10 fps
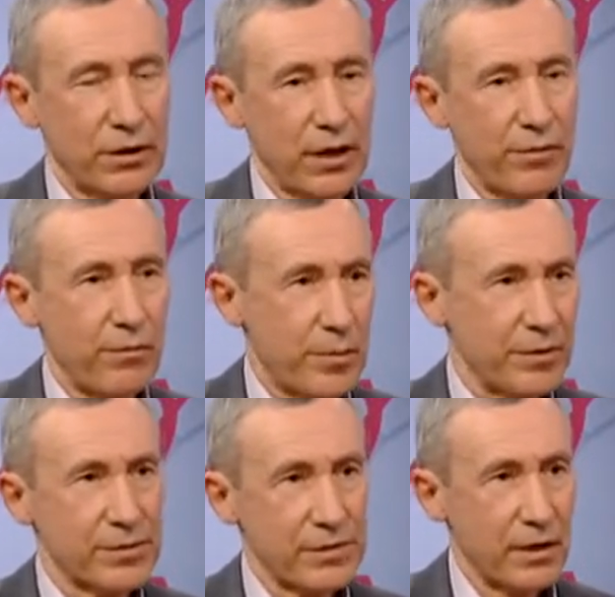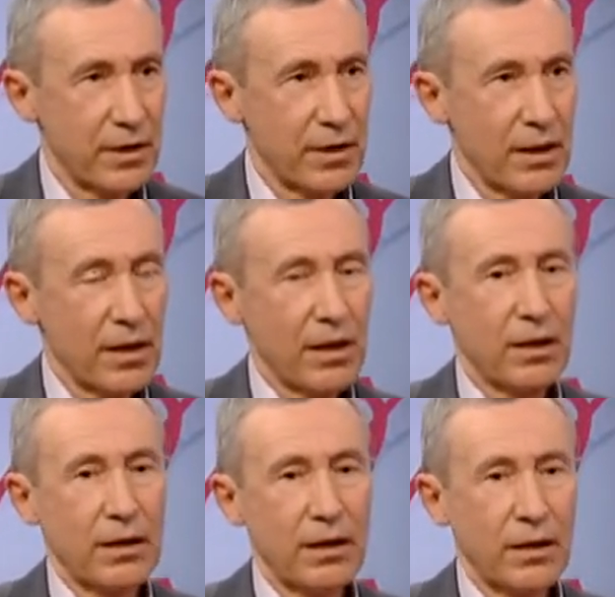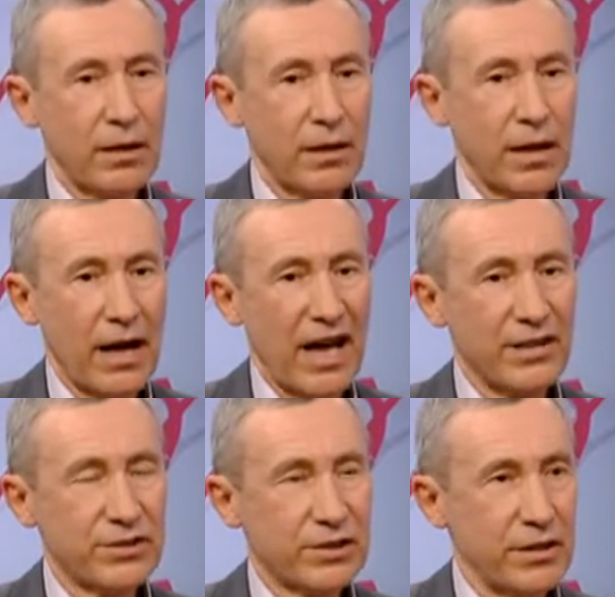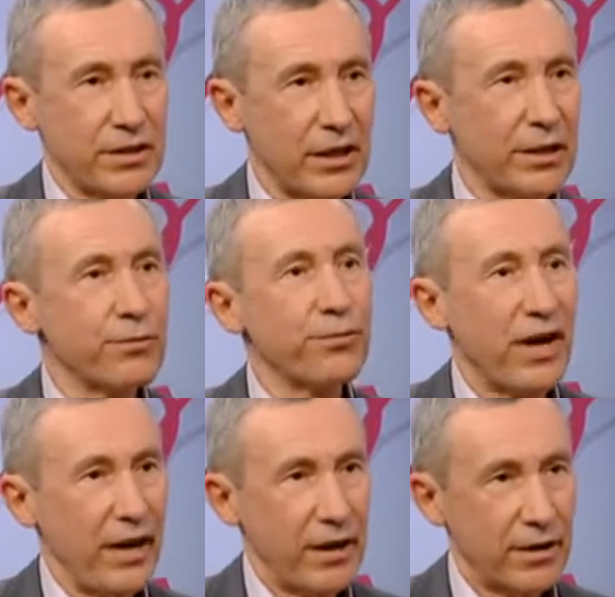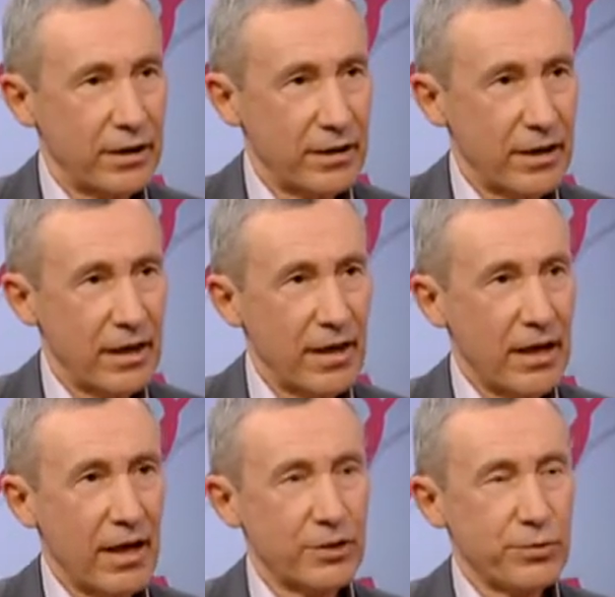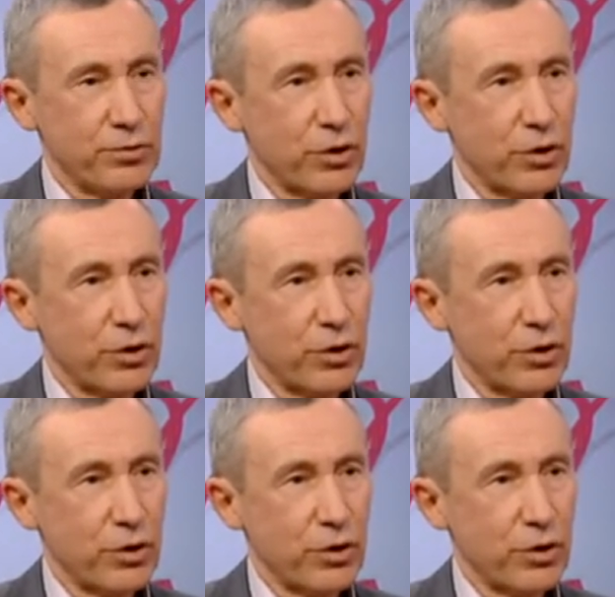heavy weapons under the killing fire. And we do